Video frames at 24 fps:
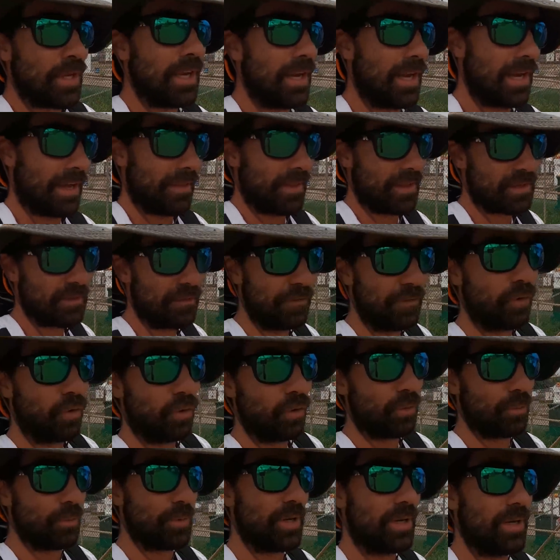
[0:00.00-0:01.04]
that's
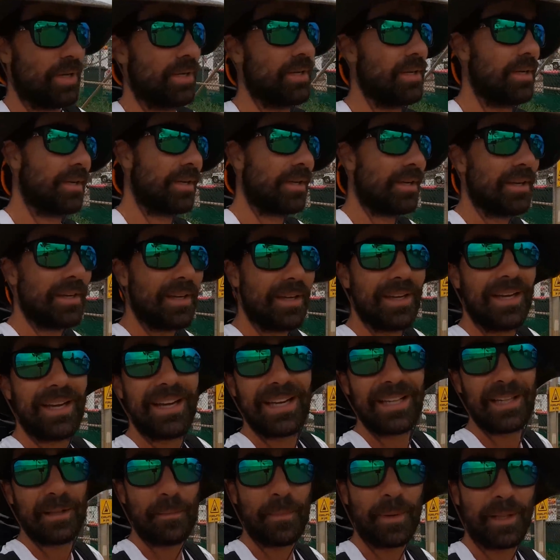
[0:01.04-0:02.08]
formed
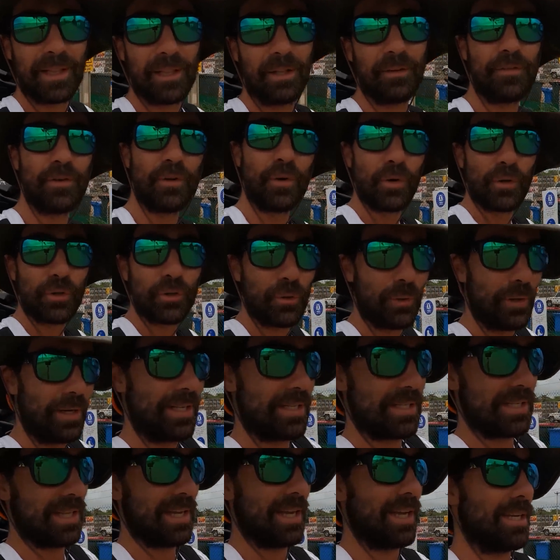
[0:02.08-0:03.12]
in the middle of North
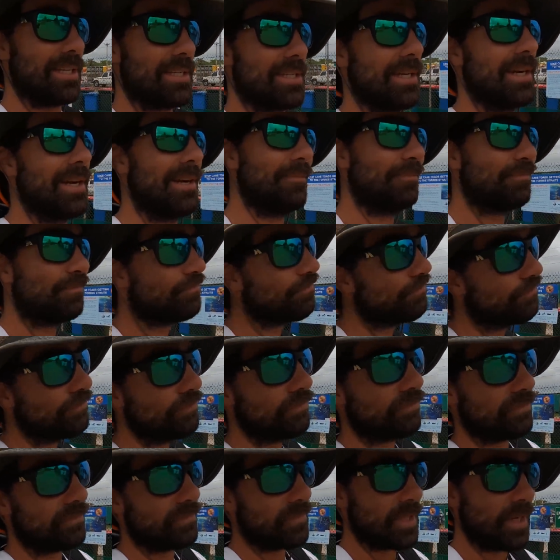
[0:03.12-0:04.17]
Queensland, so
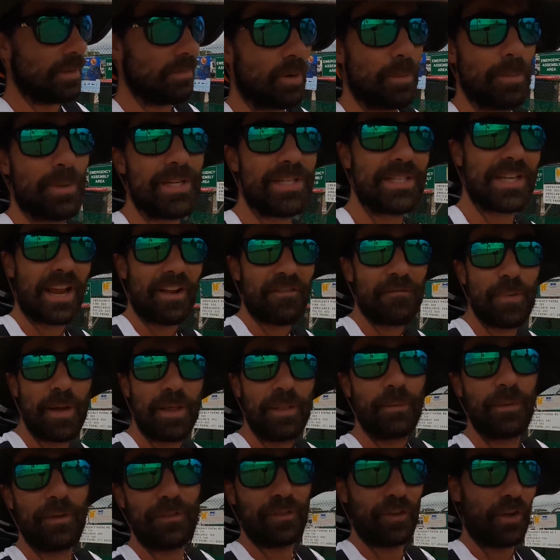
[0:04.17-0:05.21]
probably a safe bet
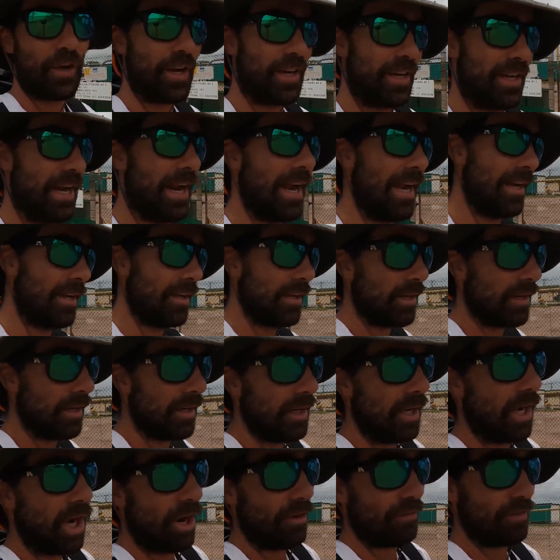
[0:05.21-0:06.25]
that we're flying today.
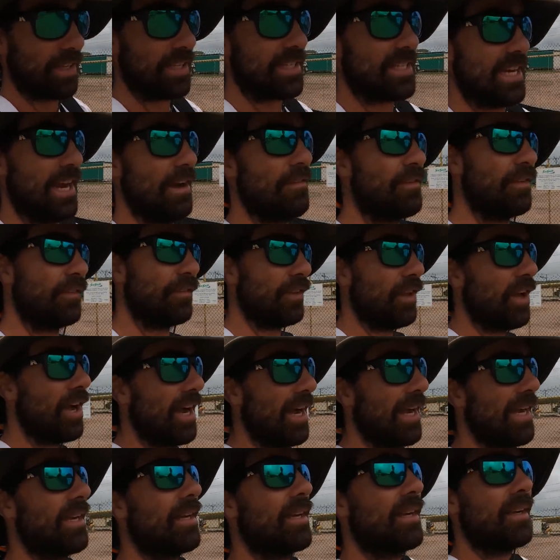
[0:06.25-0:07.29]
Hopefully it's safe to
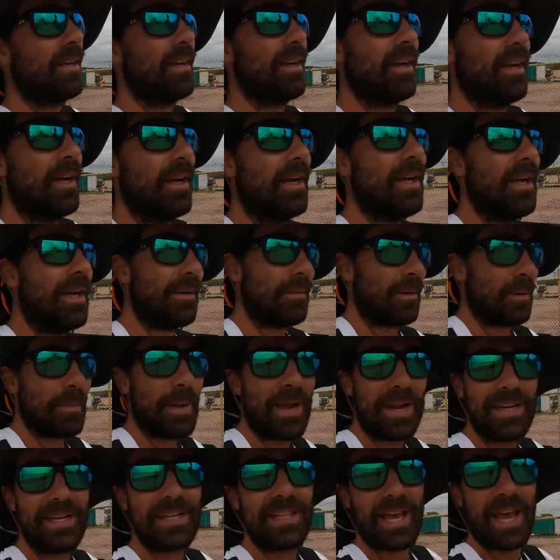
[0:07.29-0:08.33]
fly. I'm
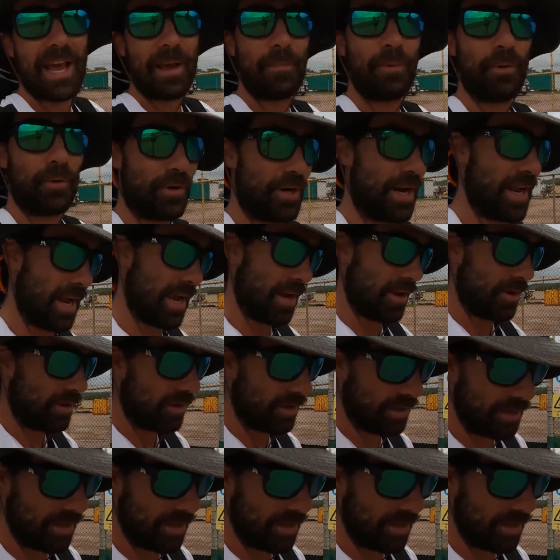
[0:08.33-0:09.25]
heading to the airport now.